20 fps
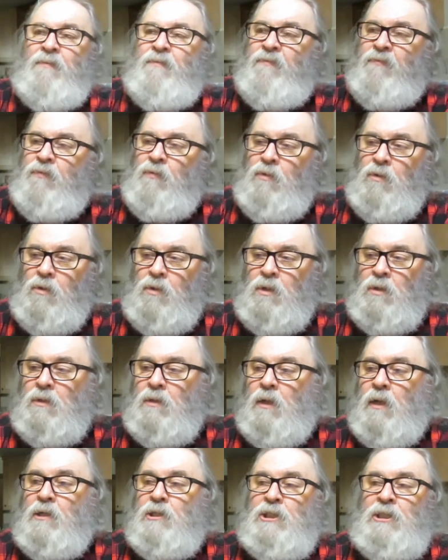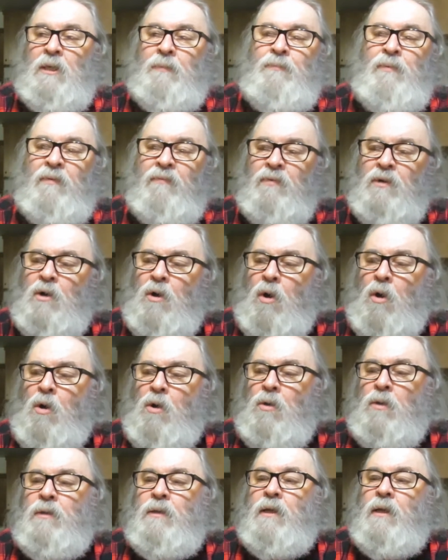of Fool, Ship of
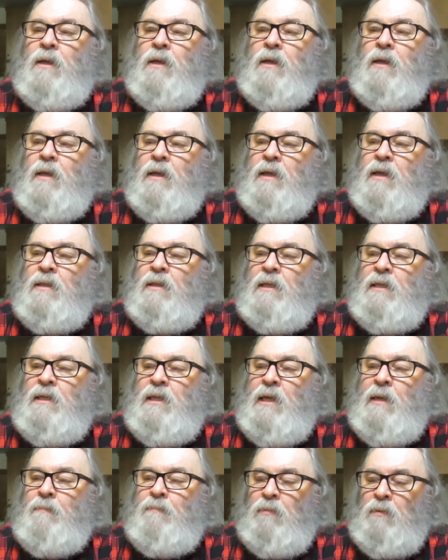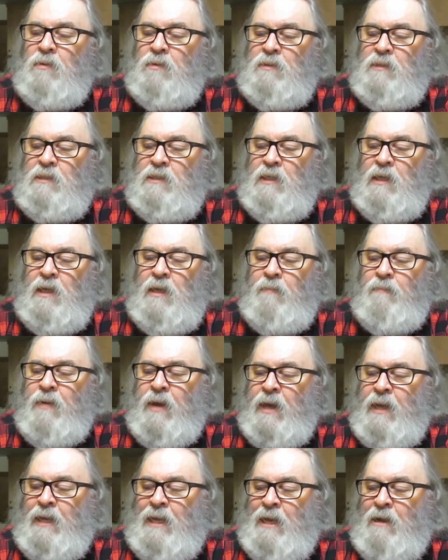Gold in the Deep Blue Sea
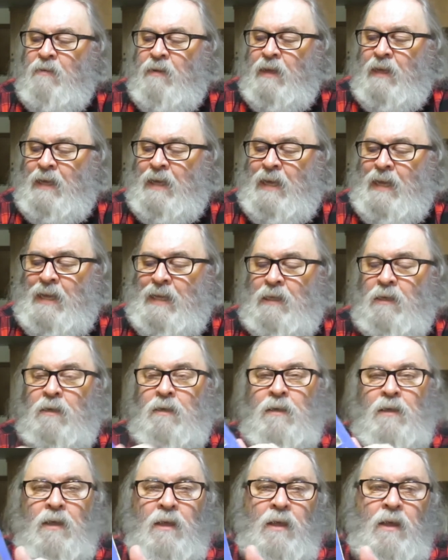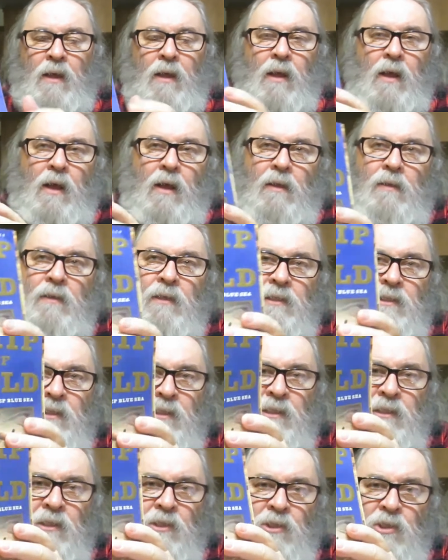by Gary Kinder. This
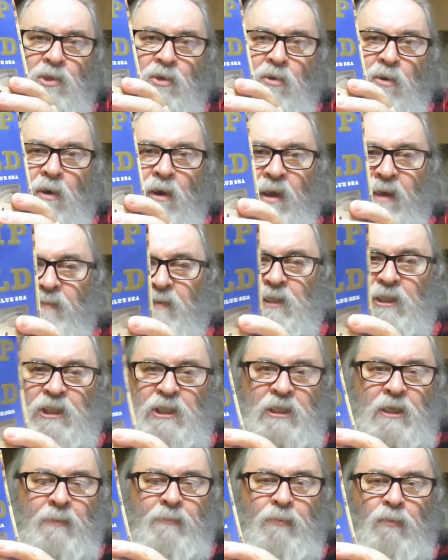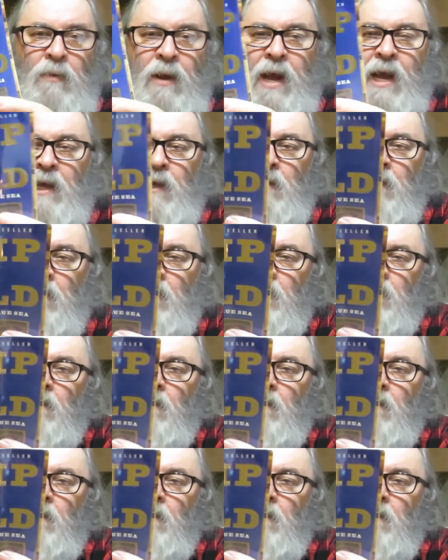is a story of a shipwreck.